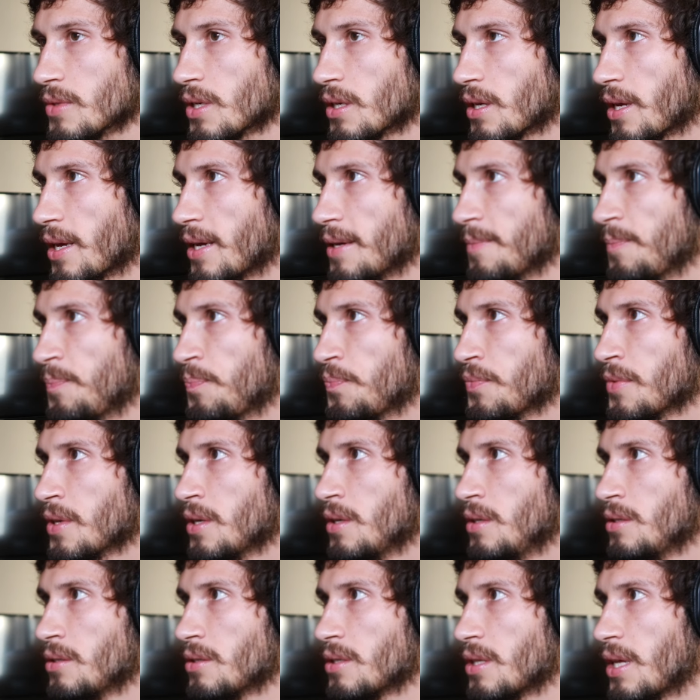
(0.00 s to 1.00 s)
Okay,
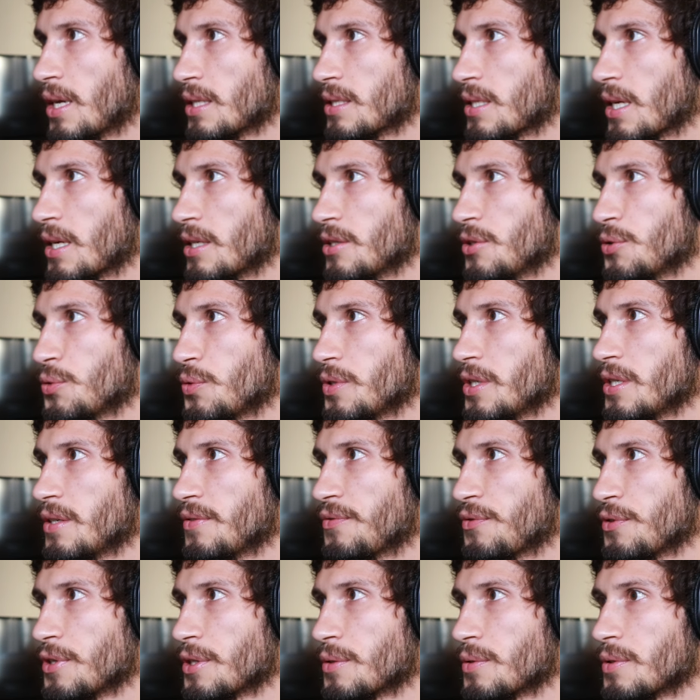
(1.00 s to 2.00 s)
so that's how you read a
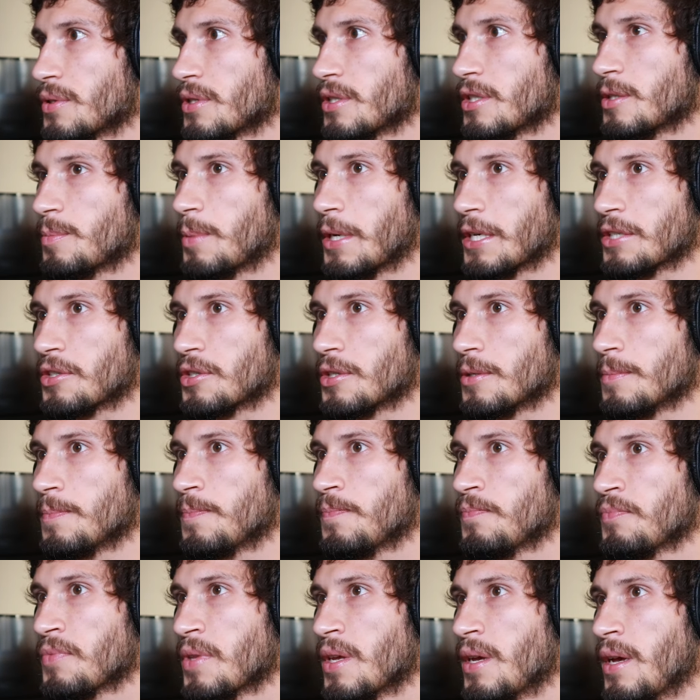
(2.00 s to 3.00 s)
frequency spectrum.
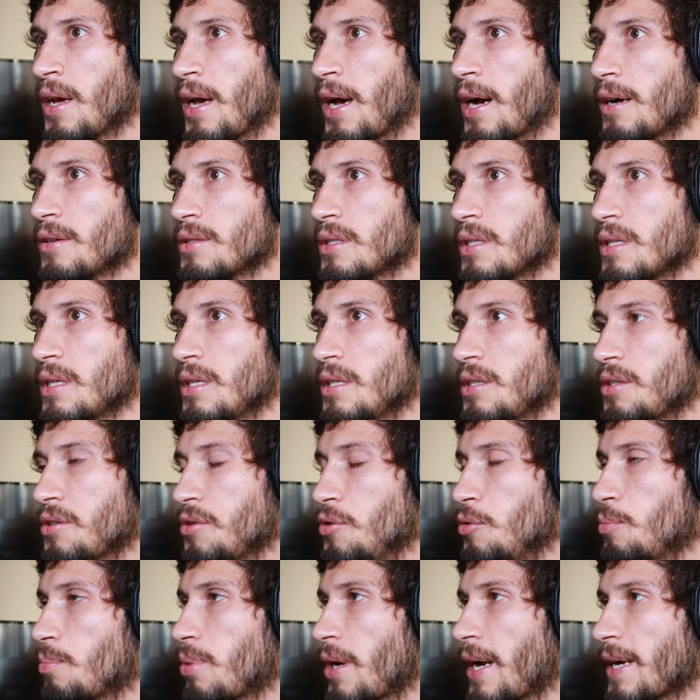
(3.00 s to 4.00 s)
How's the
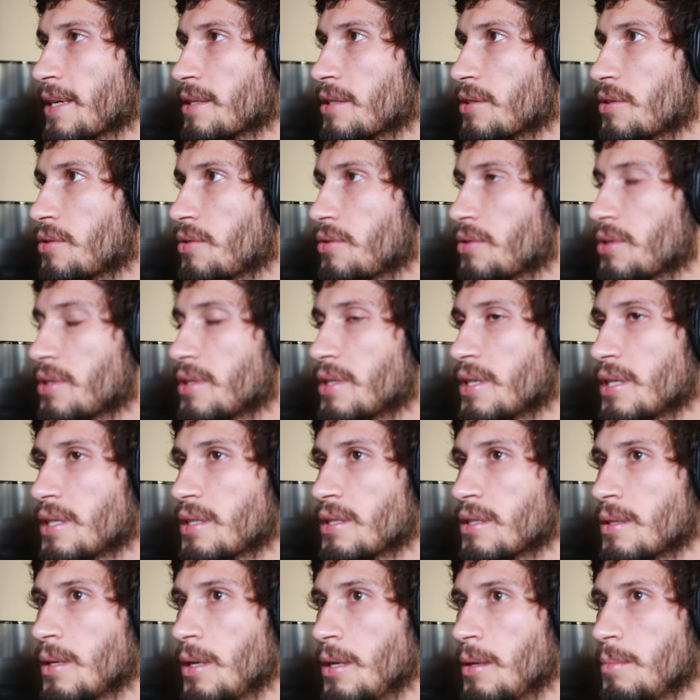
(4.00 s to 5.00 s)
EQ practical to
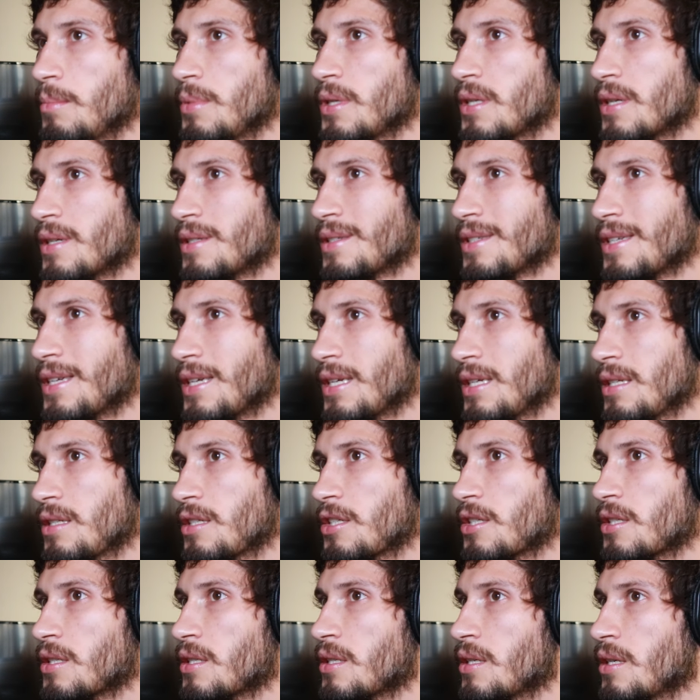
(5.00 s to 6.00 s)
this? Because
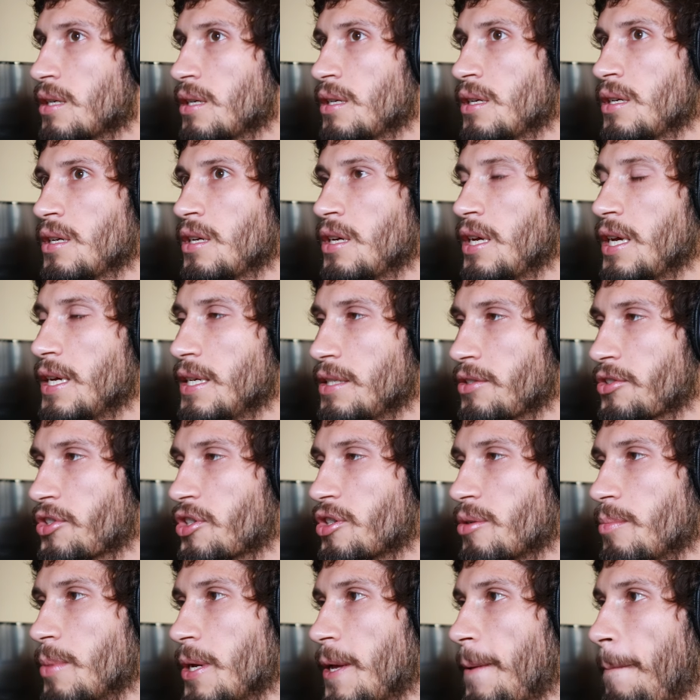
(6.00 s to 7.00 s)
each
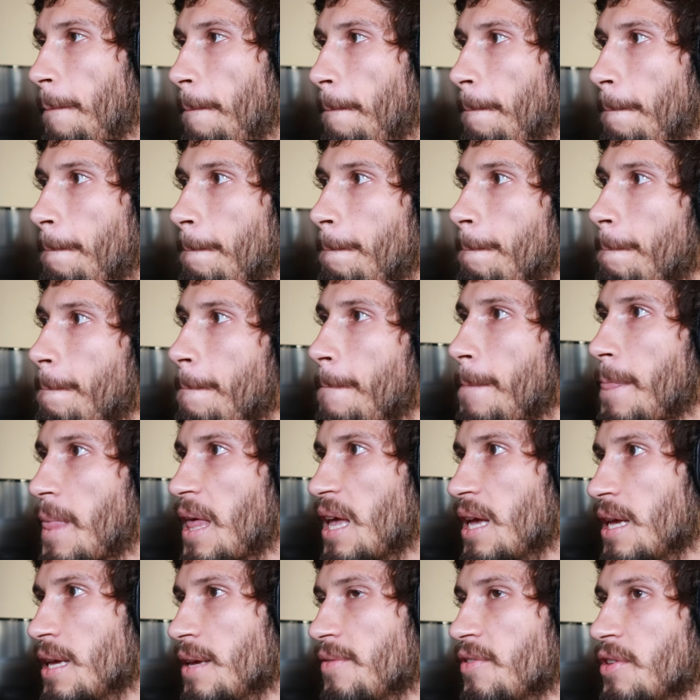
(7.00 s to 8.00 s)
instrument,
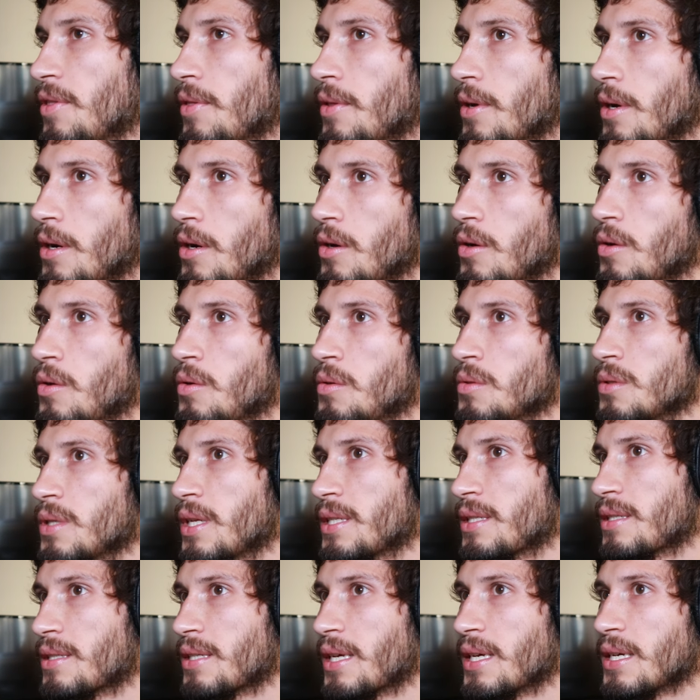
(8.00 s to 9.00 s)
even though,
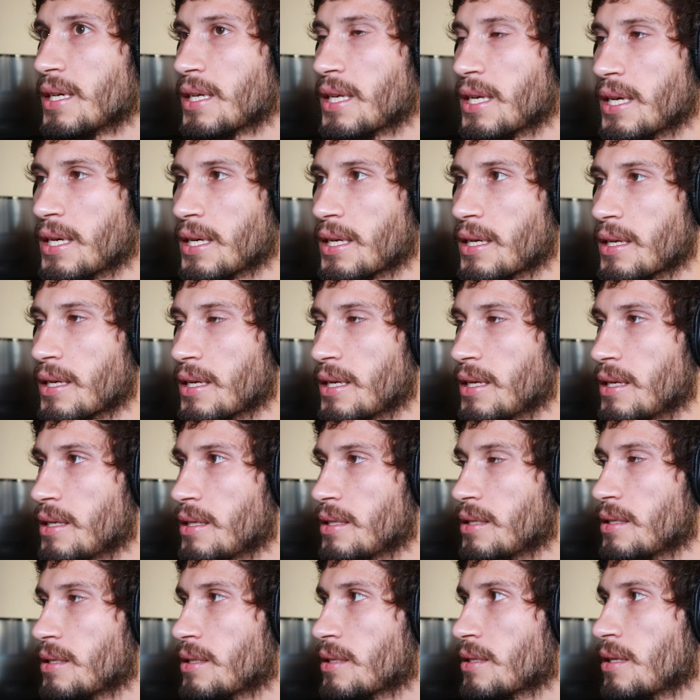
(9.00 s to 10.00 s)
let's say a kick
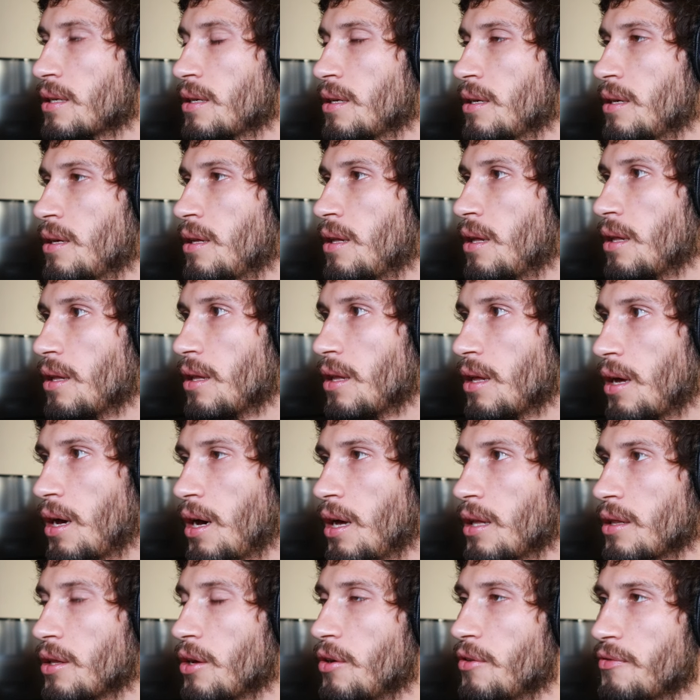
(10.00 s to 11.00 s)
is
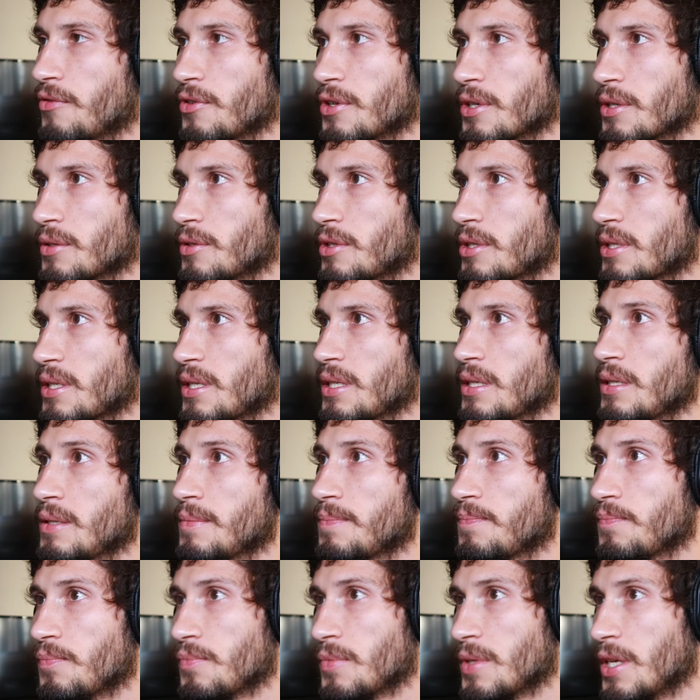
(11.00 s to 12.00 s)
a low frequency
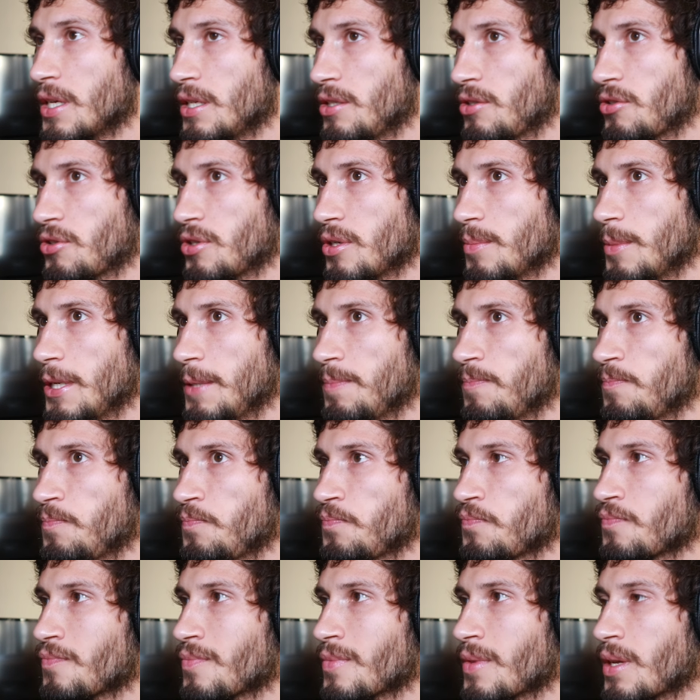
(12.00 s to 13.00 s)
instrument,
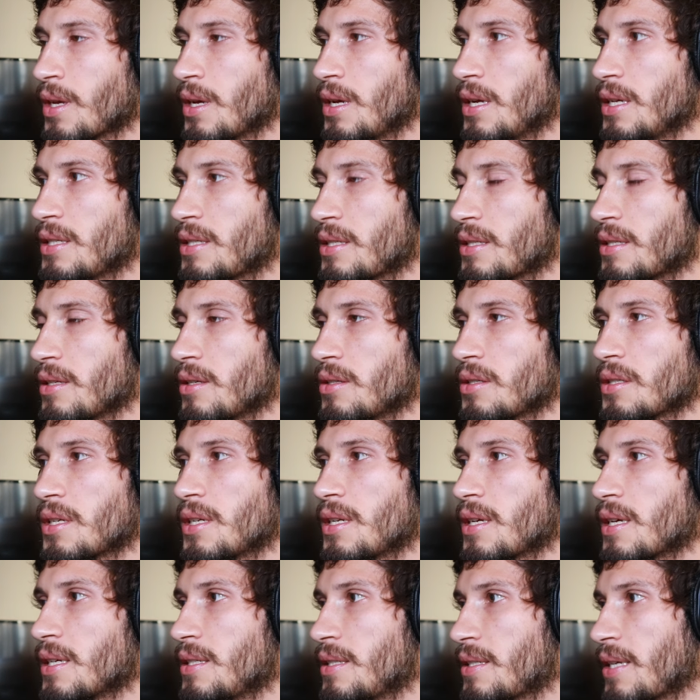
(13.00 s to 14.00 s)
it still is
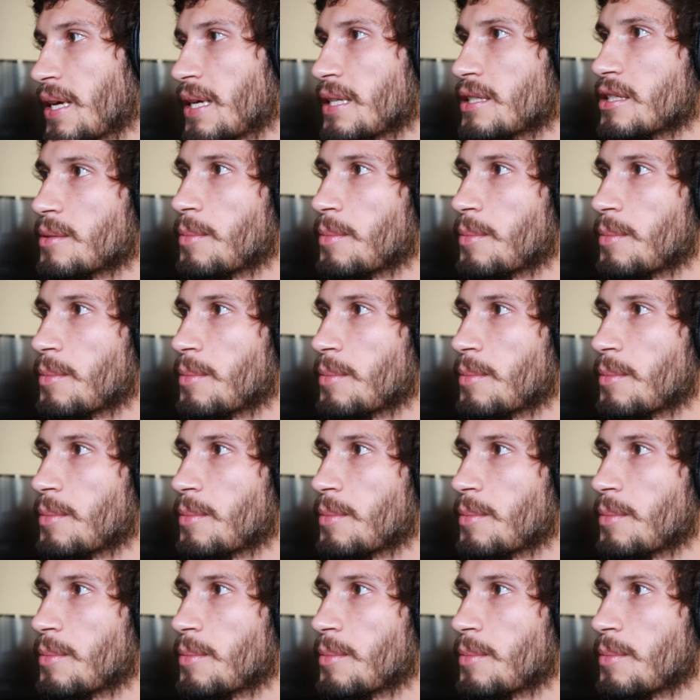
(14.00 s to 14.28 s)
going to contain